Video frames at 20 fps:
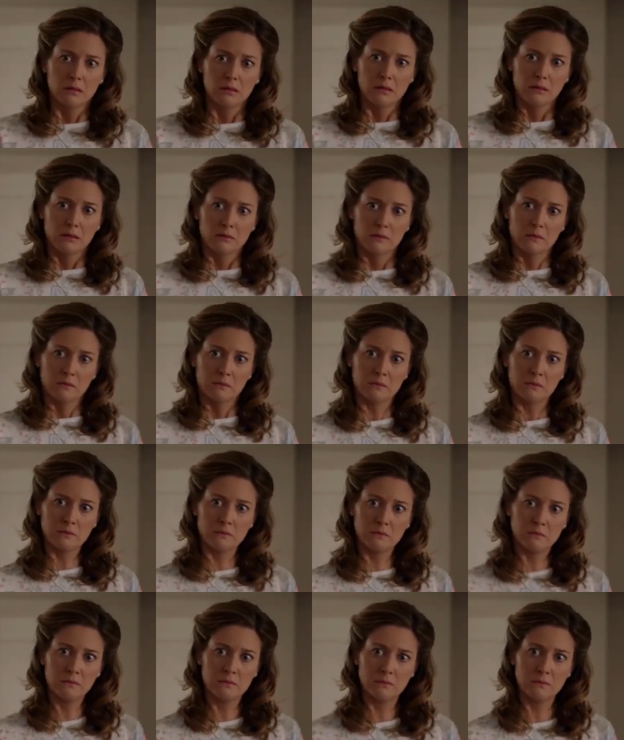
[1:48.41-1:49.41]

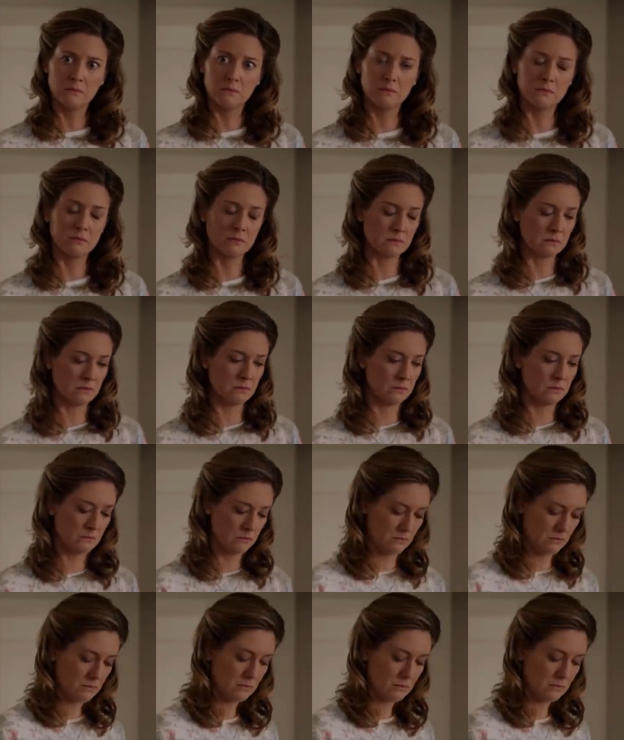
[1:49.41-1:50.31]
(silence)